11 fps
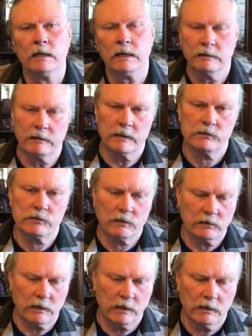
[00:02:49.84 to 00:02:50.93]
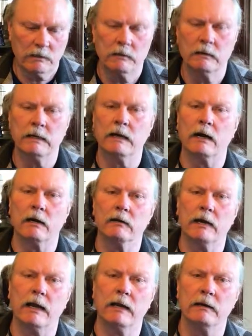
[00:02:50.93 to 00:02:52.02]
And that's the thing in our
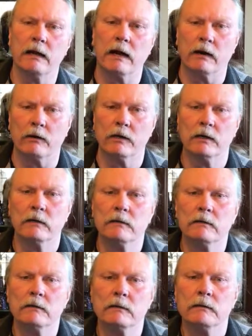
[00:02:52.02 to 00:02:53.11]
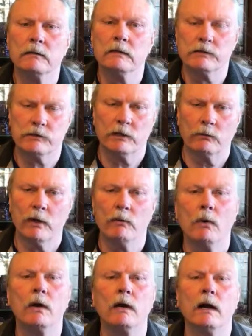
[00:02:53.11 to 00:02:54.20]
day and hour, is that we
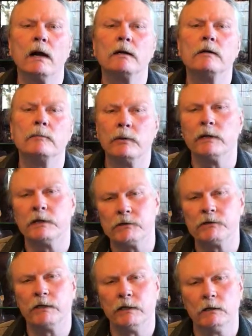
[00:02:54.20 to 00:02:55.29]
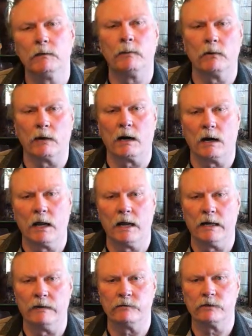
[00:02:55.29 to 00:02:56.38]
want God to put his seal upon our
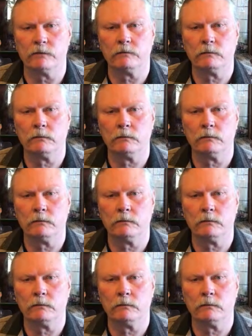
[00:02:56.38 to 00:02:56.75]
lives.